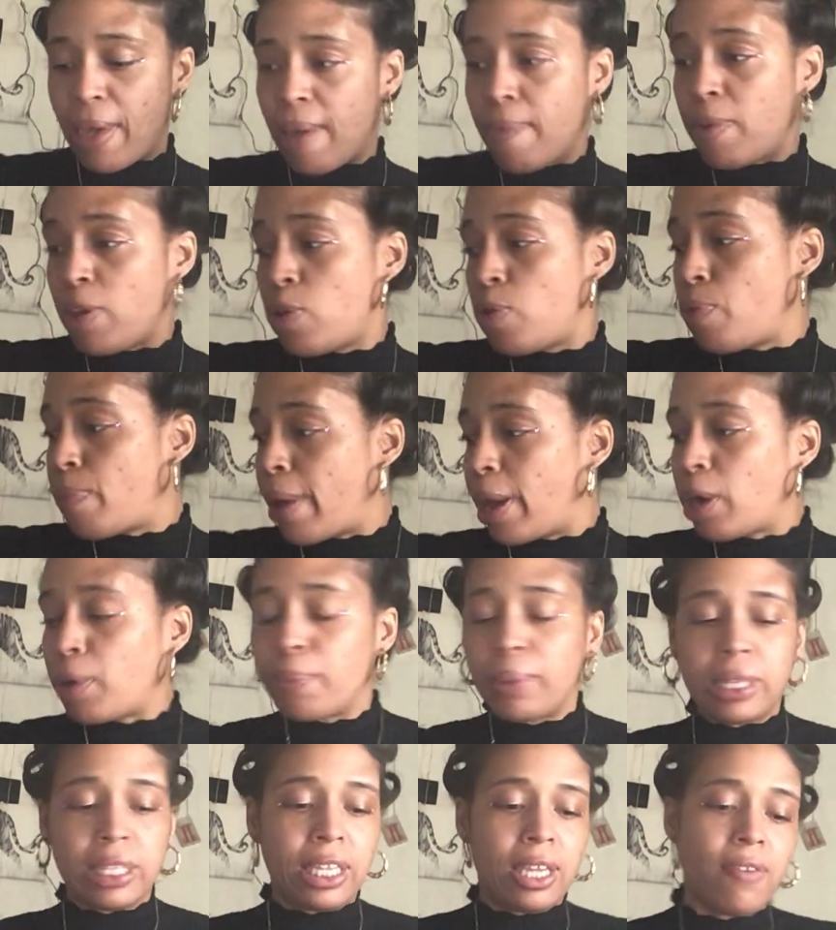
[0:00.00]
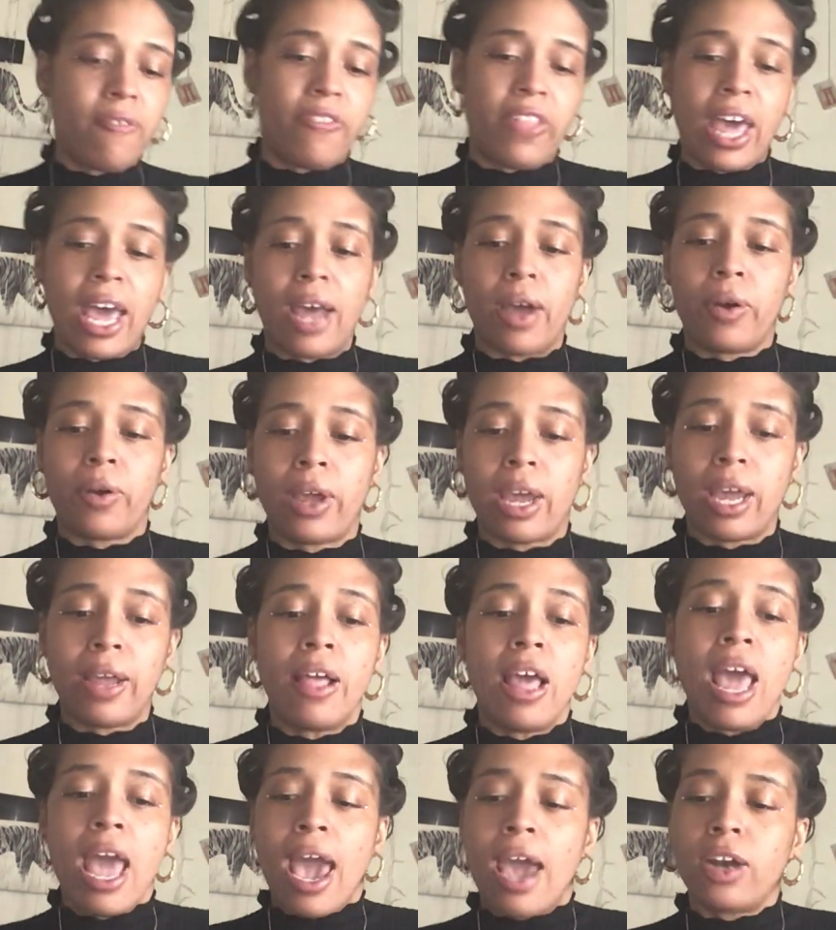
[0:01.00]
baby. You better believe that, okay?
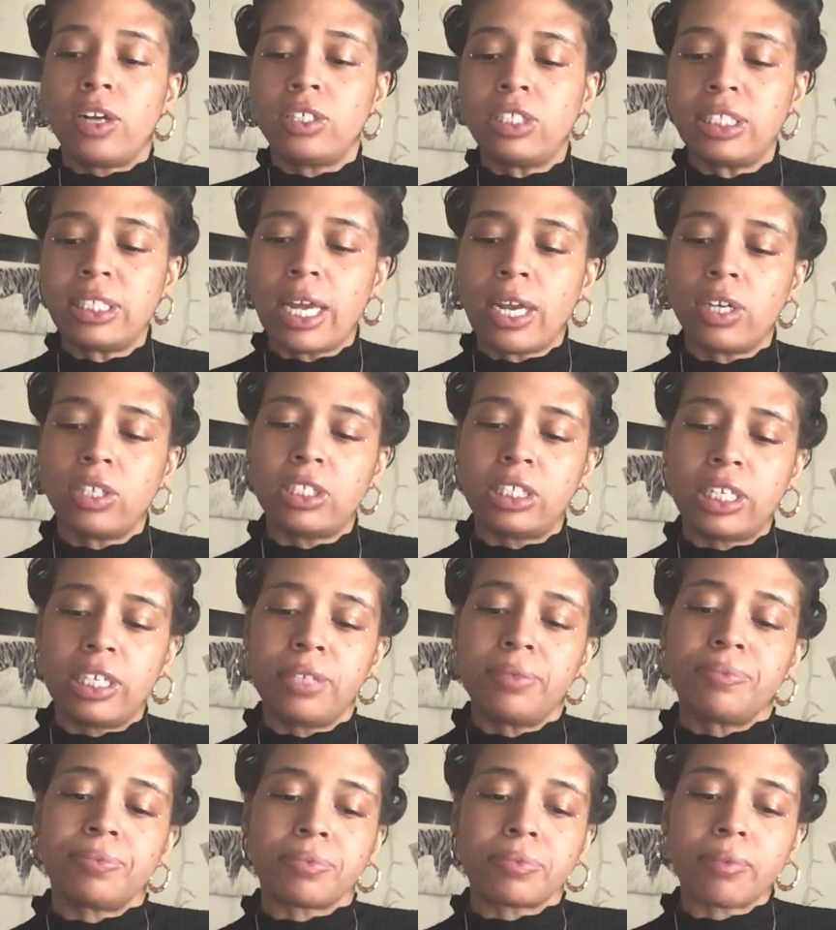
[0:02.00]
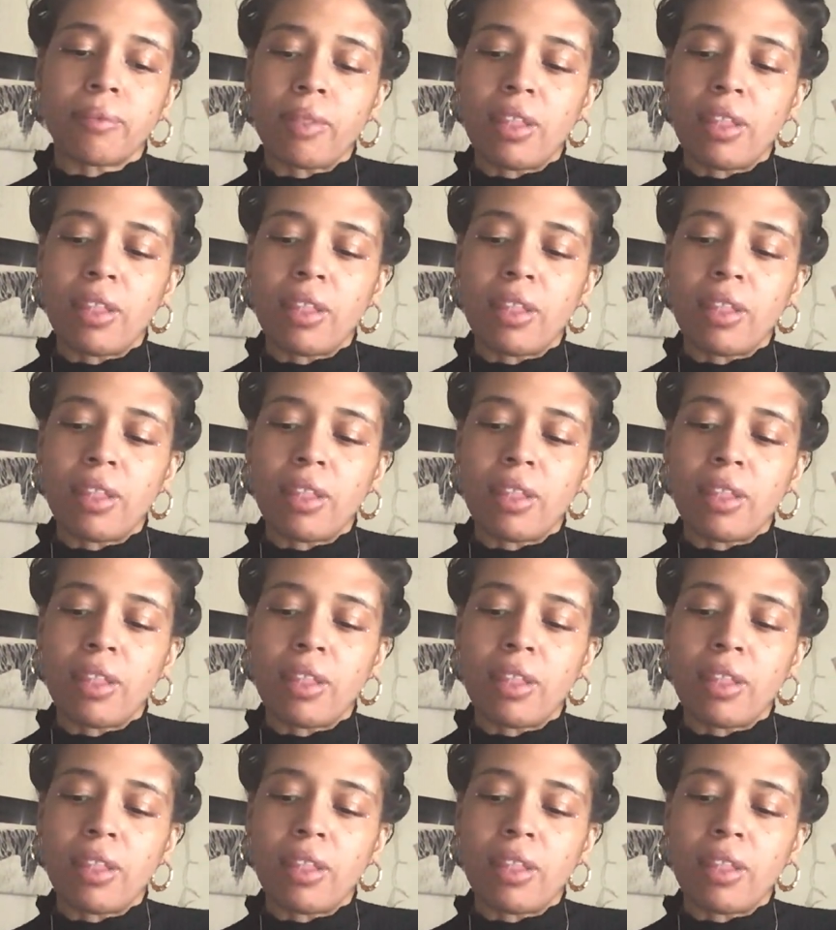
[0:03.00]
Energy's energy.